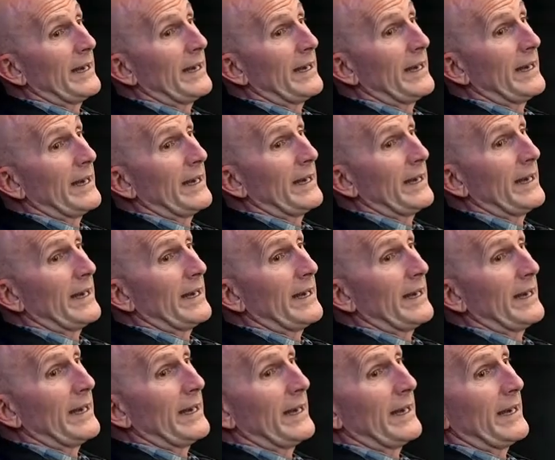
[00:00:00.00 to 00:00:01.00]
with three
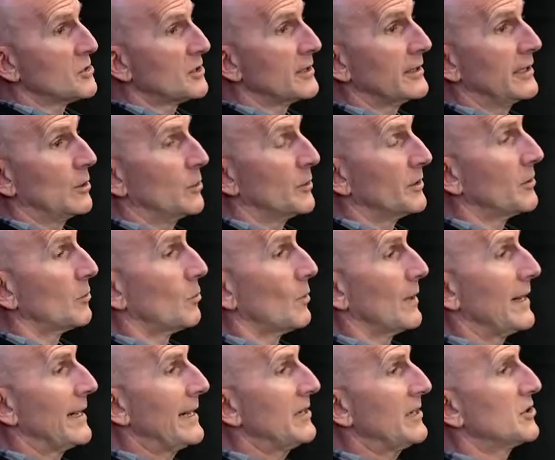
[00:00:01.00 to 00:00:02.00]
hours to go in the
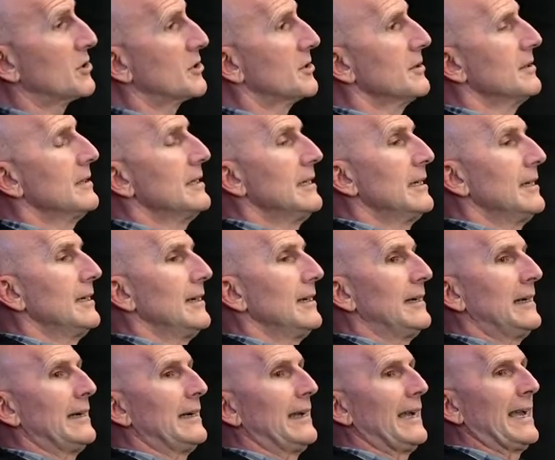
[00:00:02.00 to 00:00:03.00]
race,
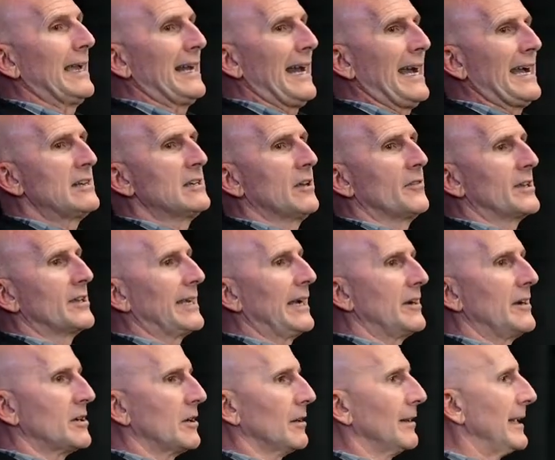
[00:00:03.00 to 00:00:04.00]
uh, and I had done the
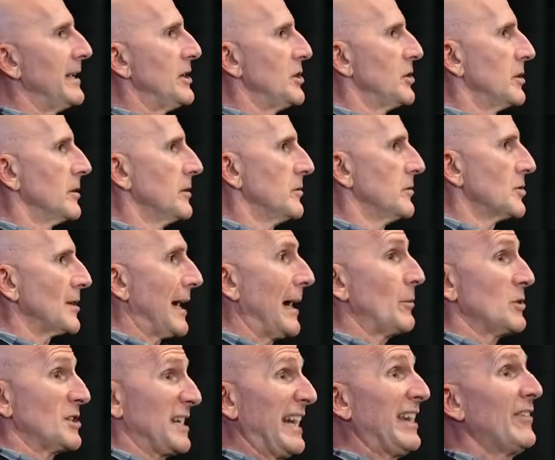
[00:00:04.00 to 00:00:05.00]
calculations. I was
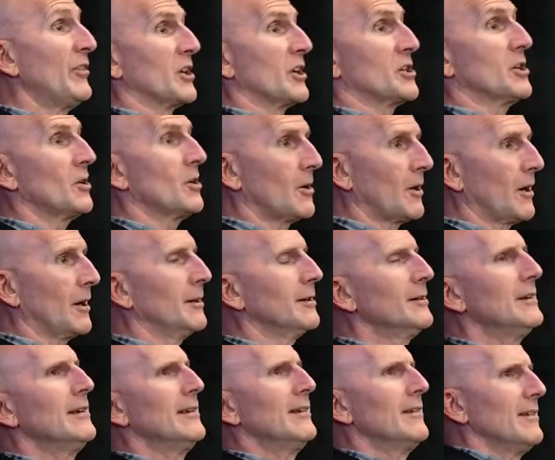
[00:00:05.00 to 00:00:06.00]
in the car,
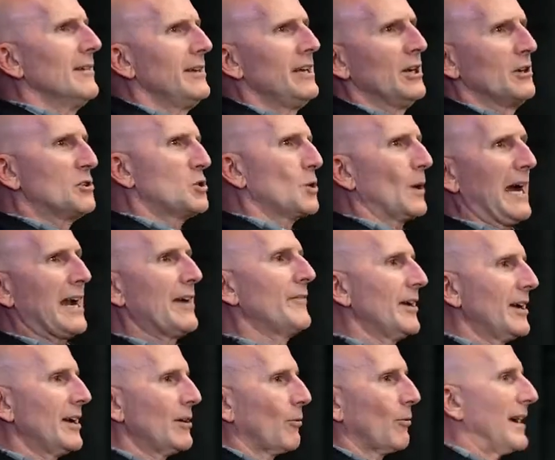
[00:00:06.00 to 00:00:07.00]
you know,
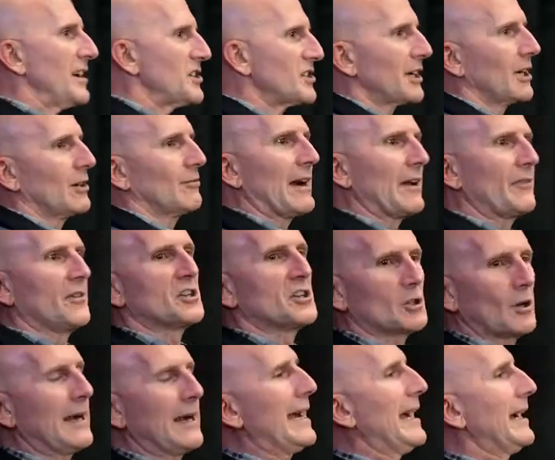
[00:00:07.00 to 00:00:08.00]
driving, racing around the
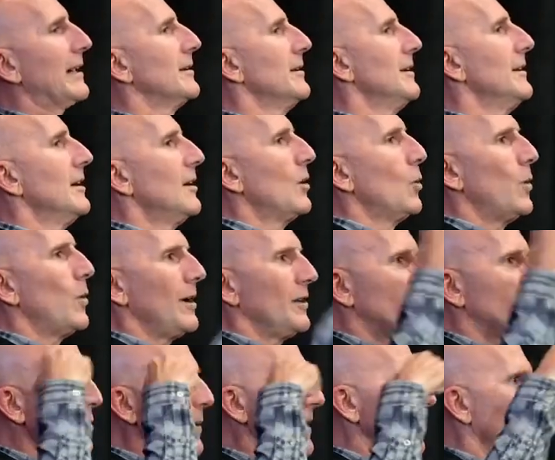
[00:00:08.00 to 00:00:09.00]
track while
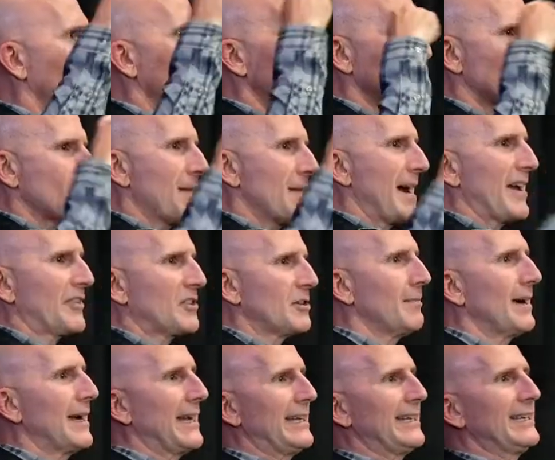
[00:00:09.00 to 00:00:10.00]
doing all this math in
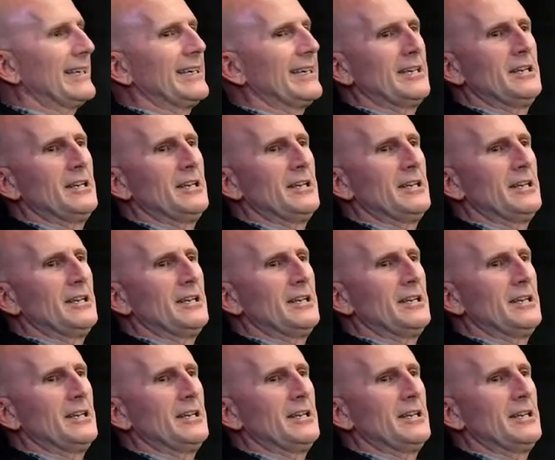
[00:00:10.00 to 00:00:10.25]
my head.